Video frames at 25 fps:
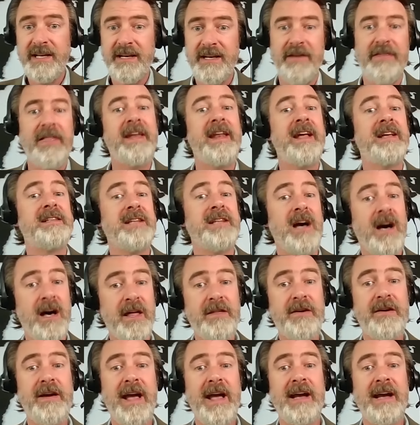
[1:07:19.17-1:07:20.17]
Now that has
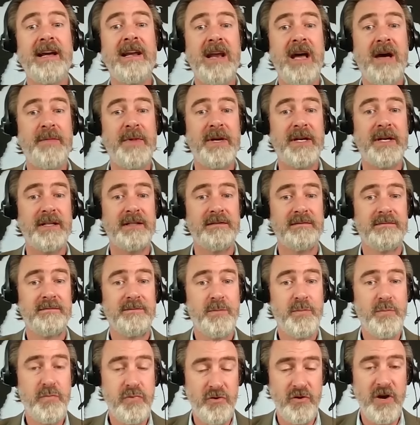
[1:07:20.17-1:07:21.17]
other economic
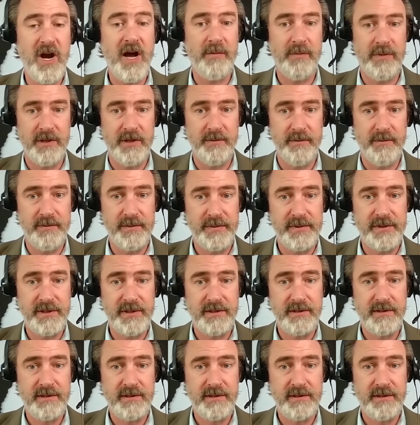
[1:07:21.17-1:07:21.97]
problems,